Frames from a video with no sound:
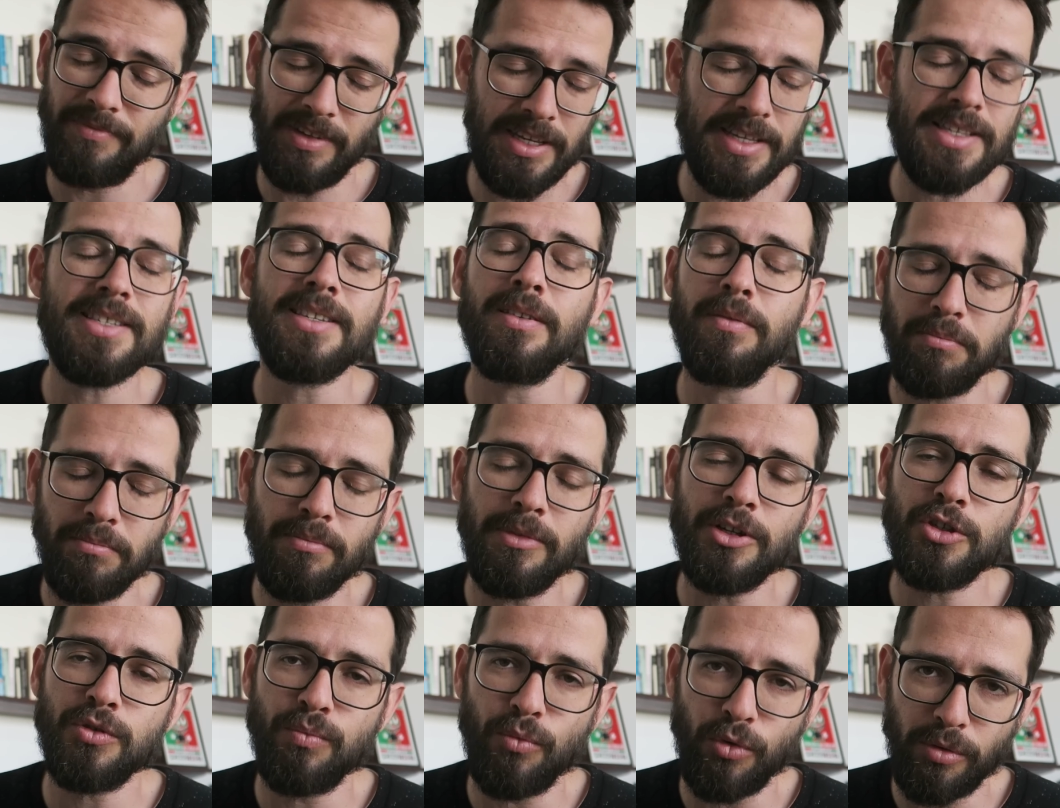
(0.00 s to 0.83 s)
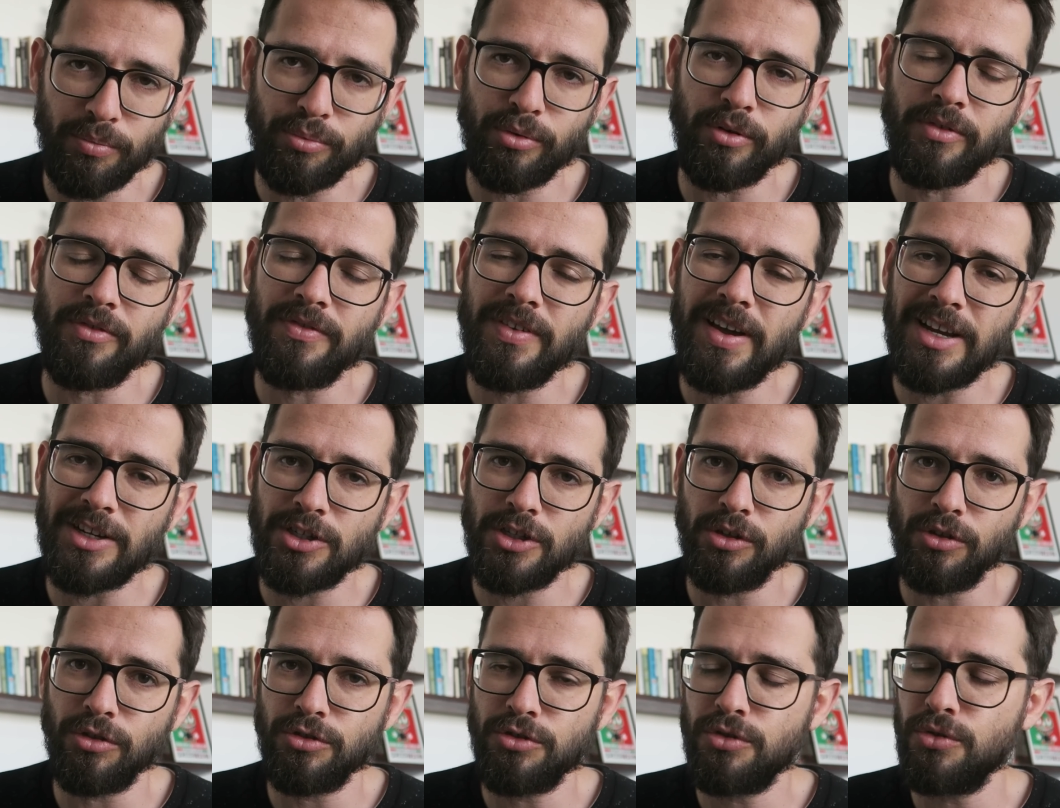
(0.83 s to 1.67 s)
it's a much more
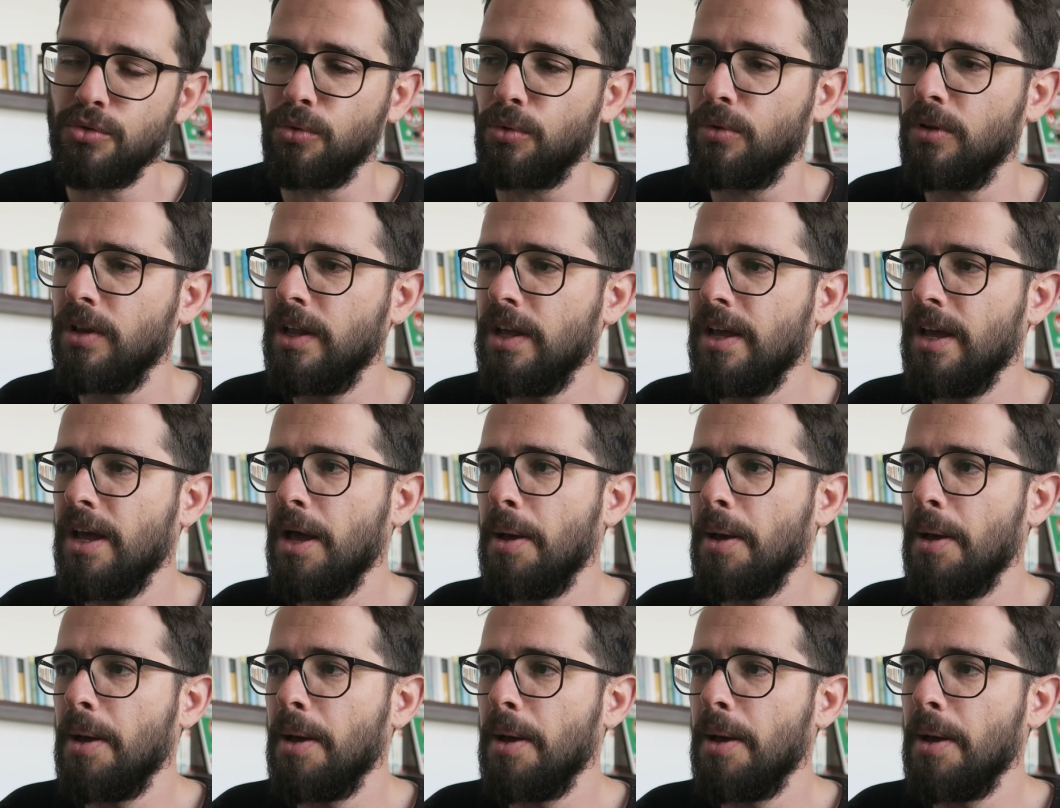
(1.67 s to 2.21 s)
professional tool.